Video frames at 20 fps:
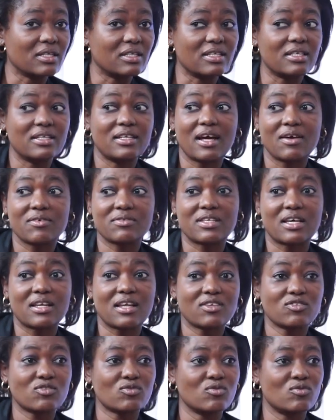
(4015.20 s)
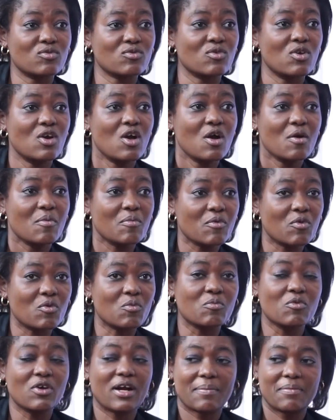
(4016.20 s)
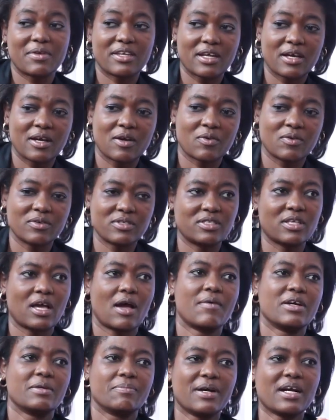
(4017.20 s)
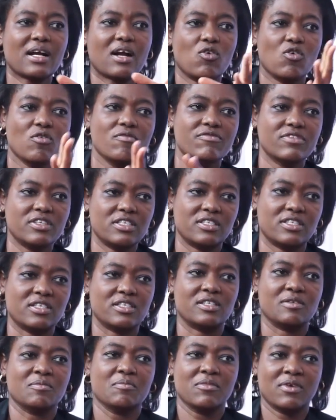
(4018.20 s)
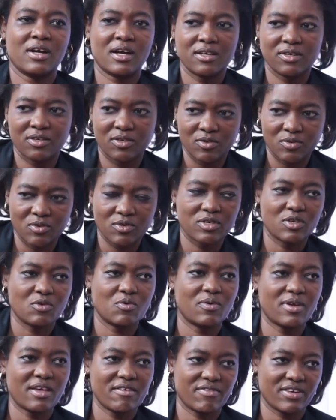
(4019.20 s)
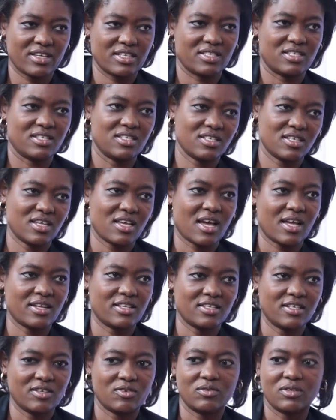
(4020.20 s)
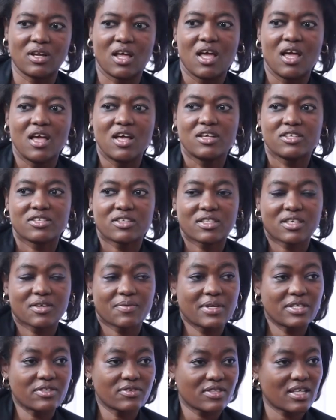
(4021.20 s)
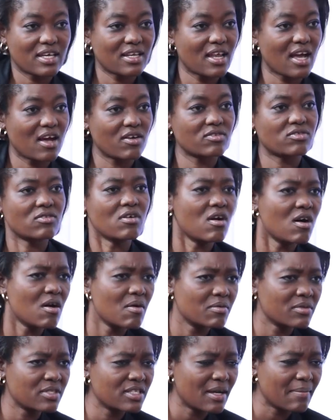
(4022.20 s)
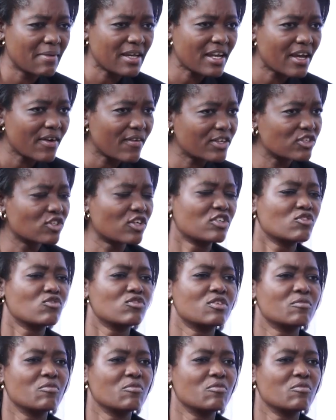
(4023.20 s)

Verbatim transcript: then I was in school, because I want panga home visit. Whoever is needed, I did a loan. So they went to that house. Oh, Nyamada was a good